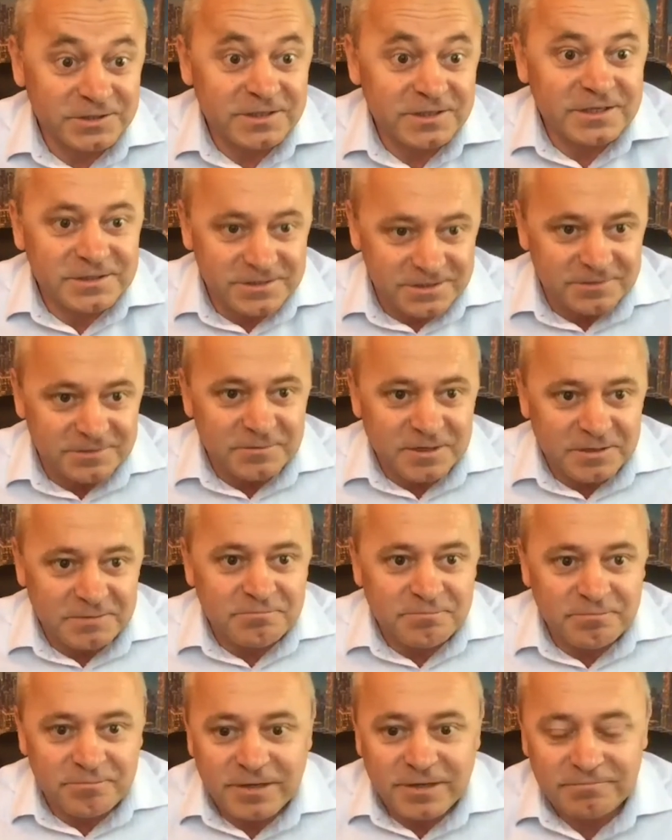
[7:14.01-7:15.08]
That's
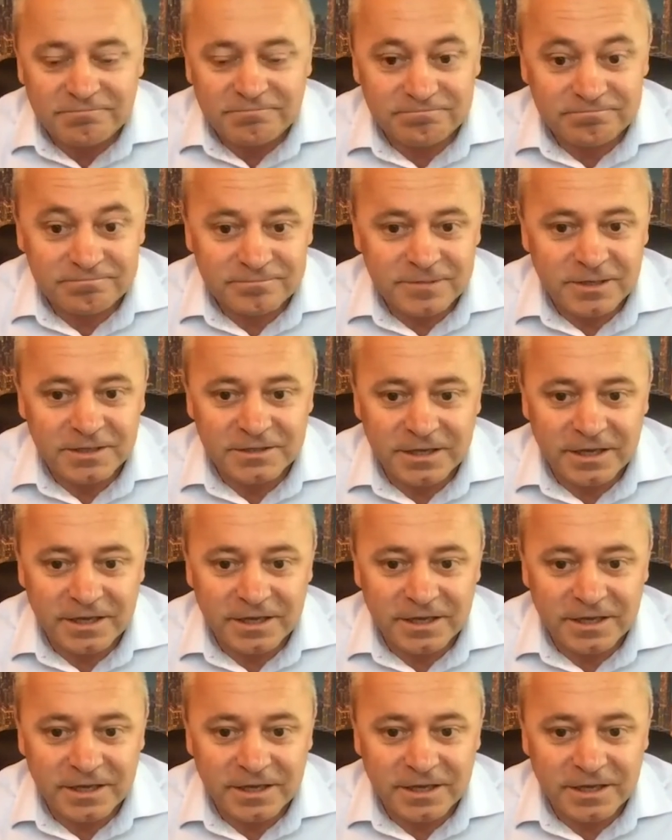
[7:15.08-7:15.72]
and I